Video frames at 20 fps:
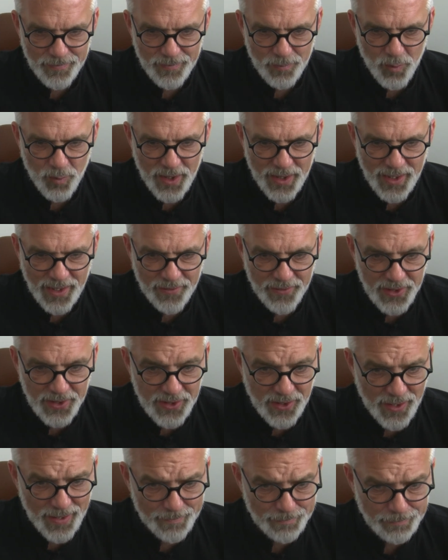work out the
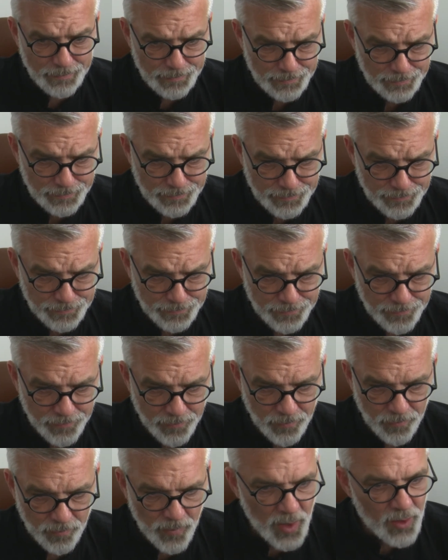time.
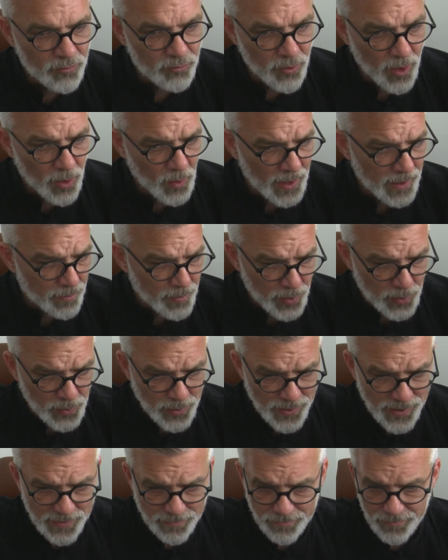Rolling
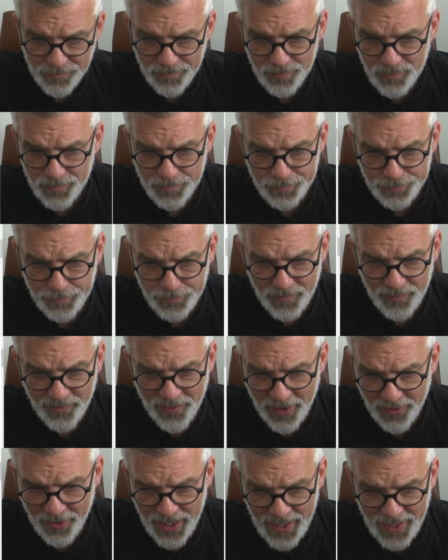balls,
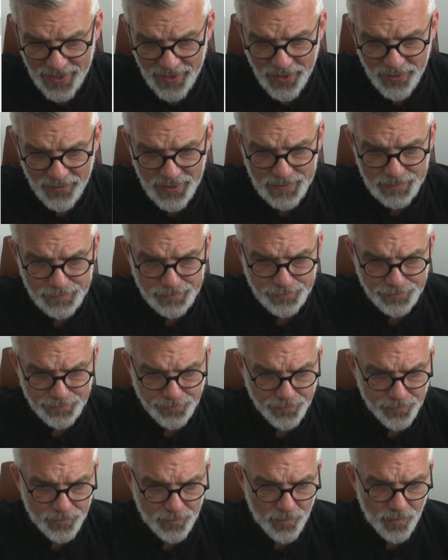very inaccurate.
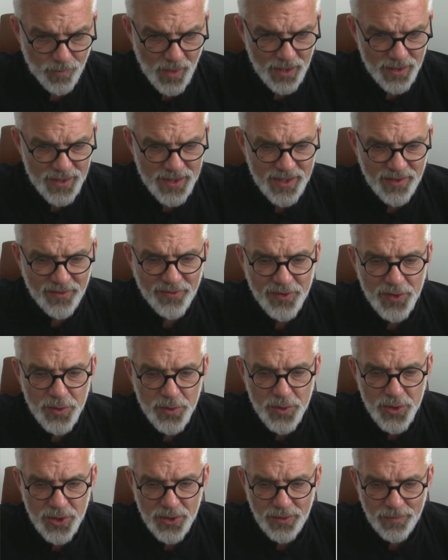
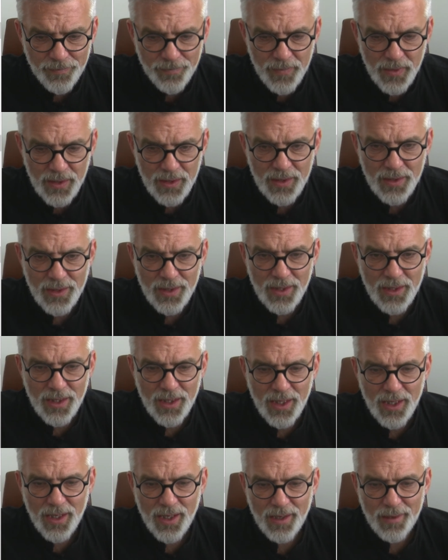Diffusion,
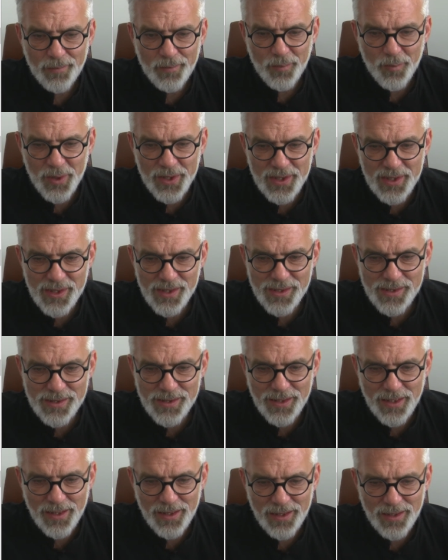which
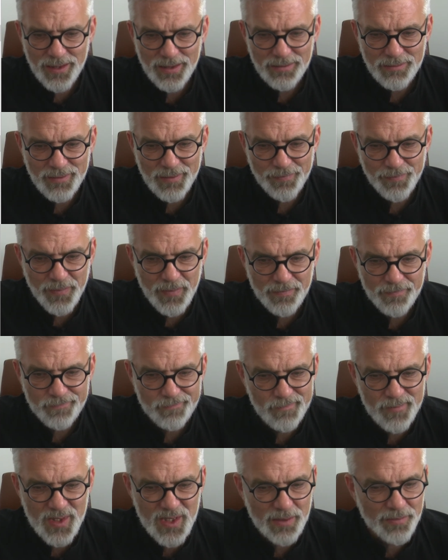is
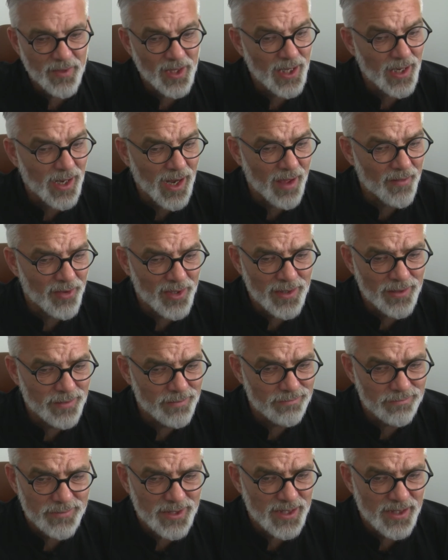something clever
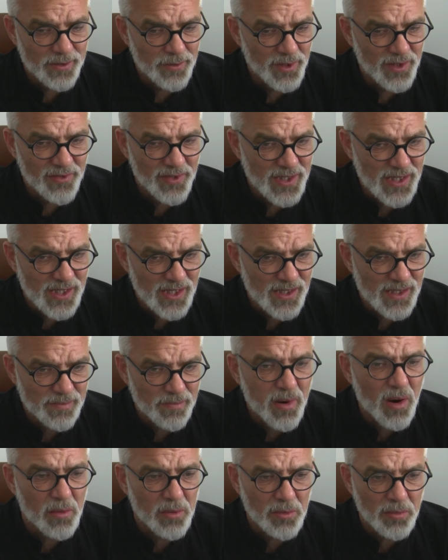to do with physics,
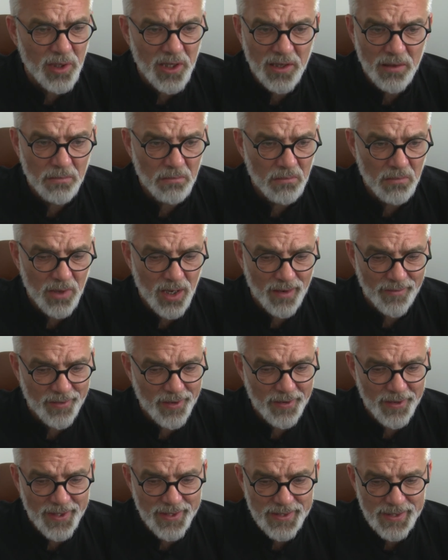probably. I've
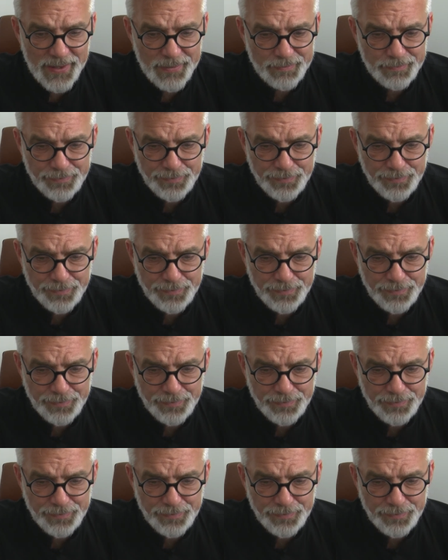no idea.